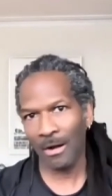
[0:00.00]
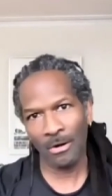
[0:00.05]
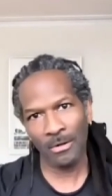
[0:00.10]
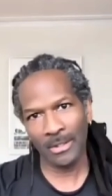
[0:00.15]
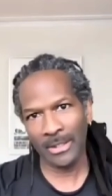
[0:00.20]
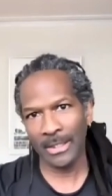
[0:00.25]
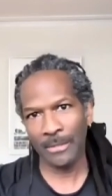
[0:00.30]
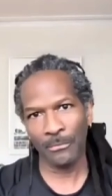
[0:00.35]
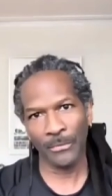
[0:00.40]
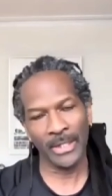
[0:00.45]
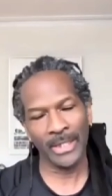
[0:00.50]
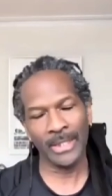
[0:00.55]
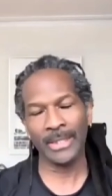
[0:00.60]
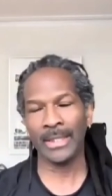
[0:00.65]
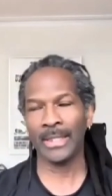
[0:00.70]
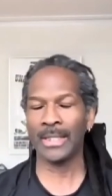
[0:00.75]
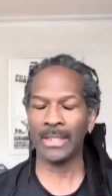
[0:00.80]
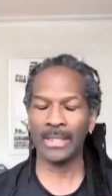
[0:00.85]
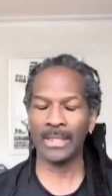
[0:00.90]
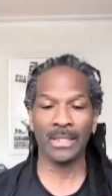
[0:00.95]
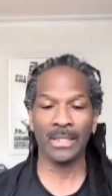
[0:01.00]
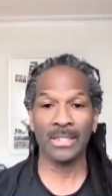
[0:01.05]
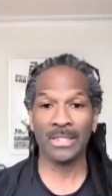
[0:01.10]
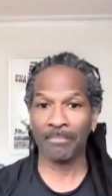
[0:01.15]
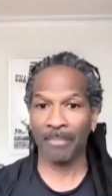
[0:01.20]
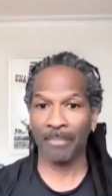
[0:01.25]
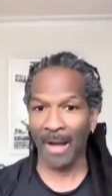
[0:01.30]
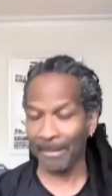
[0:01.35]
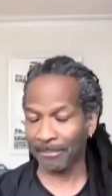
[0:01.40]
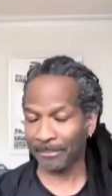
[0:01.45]
only when it is
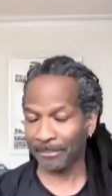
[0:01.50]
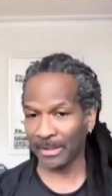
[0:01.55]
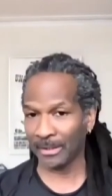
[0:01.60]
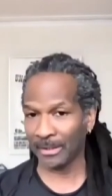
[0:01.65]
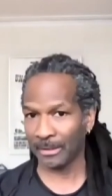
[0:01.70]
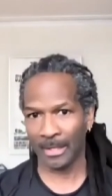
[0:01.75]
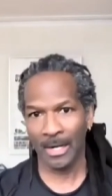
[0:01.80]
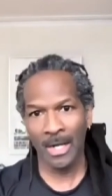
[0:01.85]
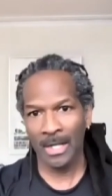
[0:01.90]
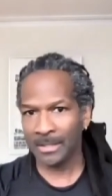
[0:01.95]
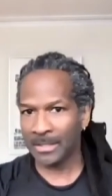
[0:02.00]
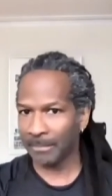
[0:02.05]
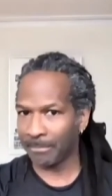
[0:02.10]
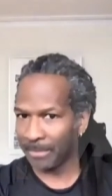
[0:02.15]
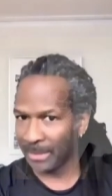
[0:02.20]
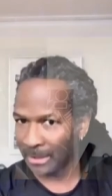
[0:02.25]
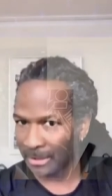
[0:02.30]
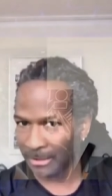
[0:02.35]
popular to be